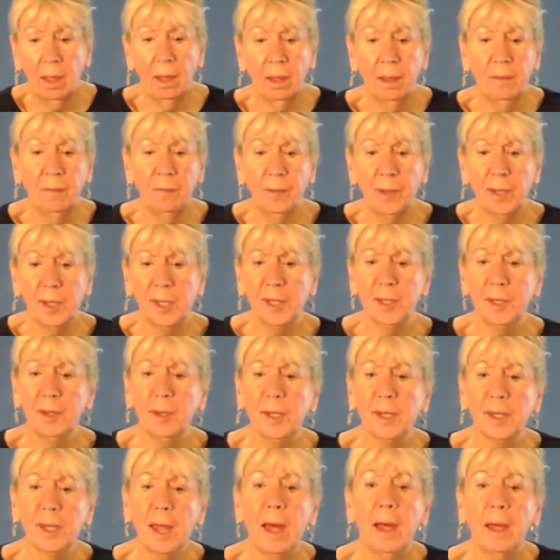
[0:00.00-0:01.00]
And this
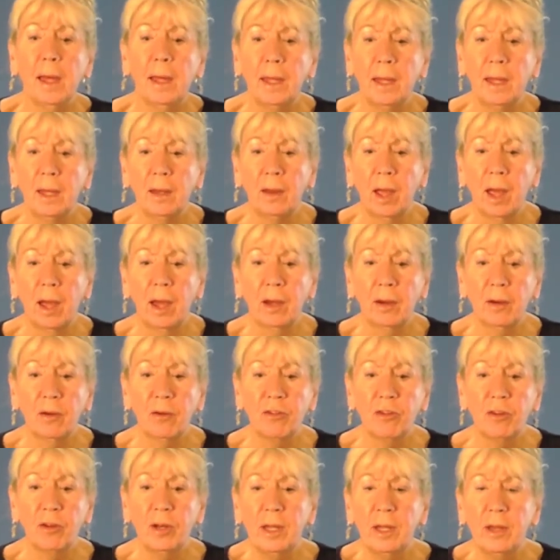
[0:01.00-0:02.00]
design
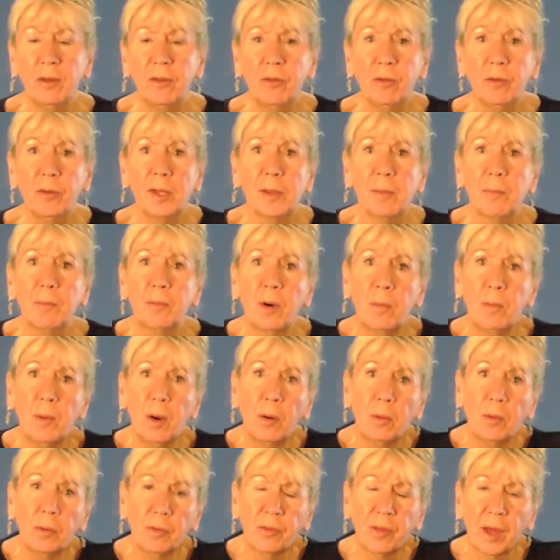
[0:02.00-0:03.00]
actually does
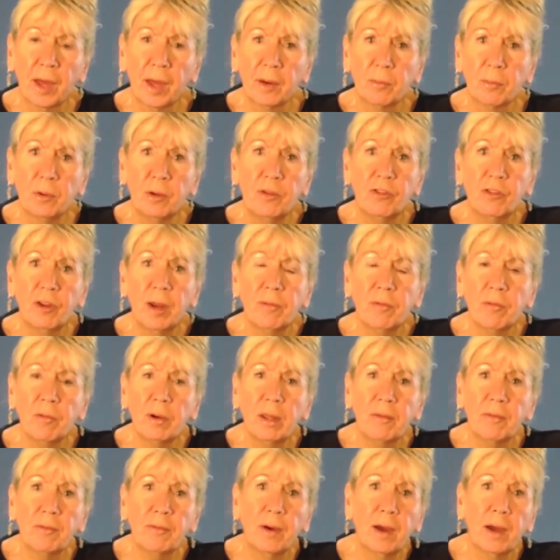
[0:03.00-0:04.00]
promote that. We
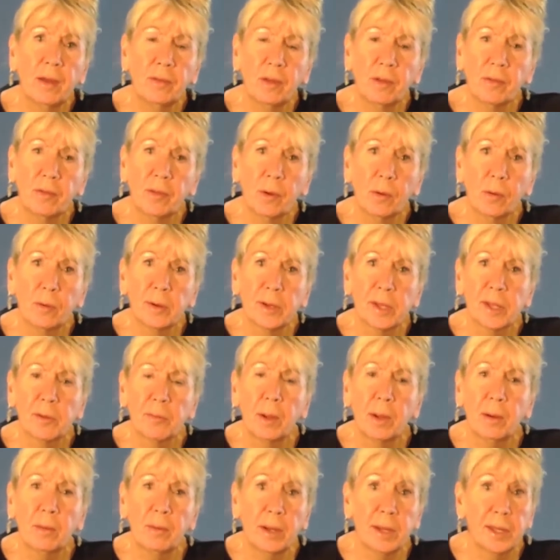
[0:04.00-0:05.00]
generally find
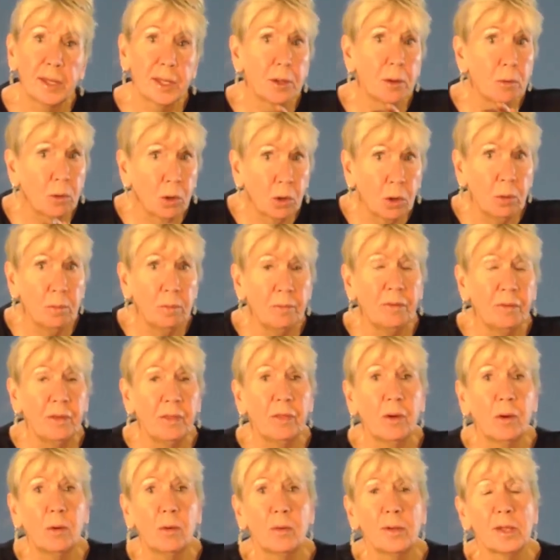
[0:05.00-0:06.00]
that it's so comfy,
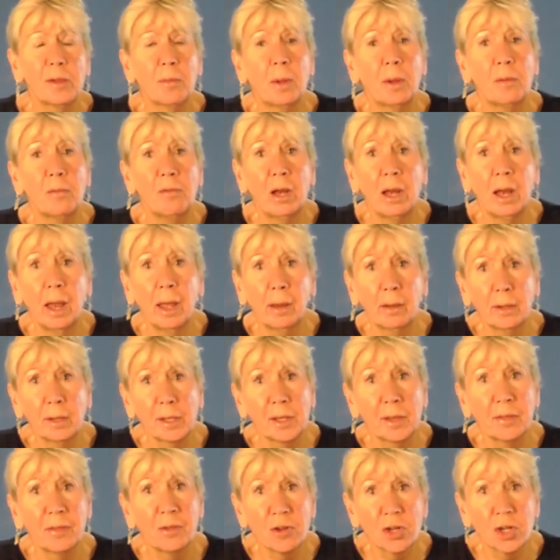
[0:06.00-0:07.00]
the horse will
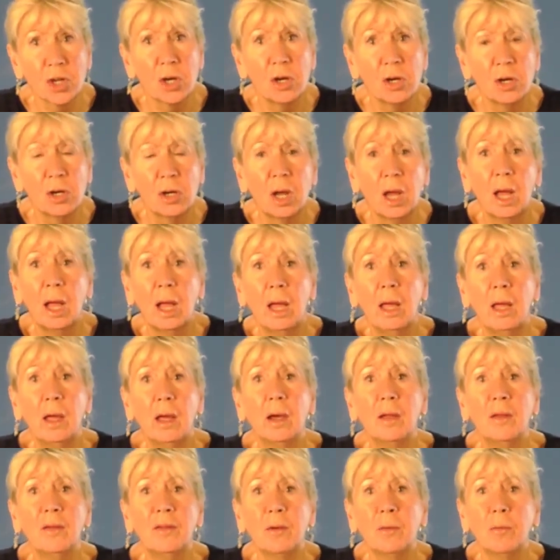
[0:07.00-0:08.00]
relax the tongue
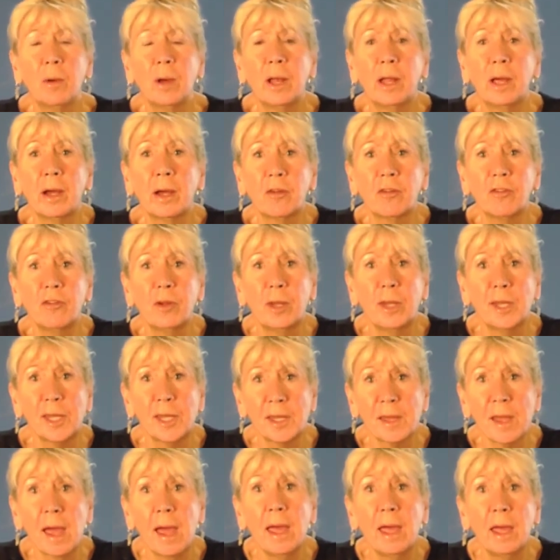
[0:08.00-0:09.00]
and it will actually
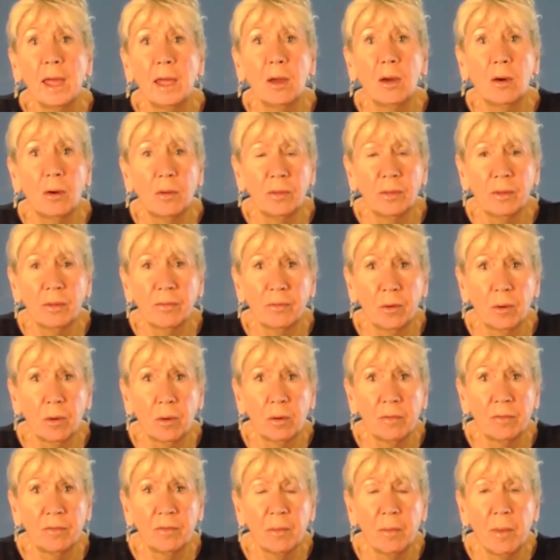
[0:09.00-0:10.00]
stay on the
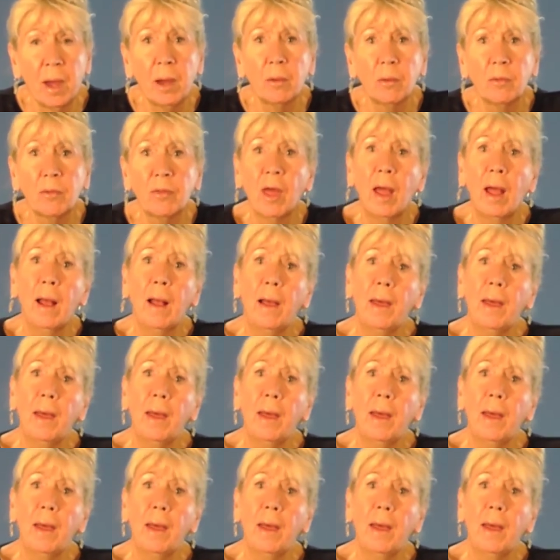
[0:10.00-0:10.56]
floor of the mouth.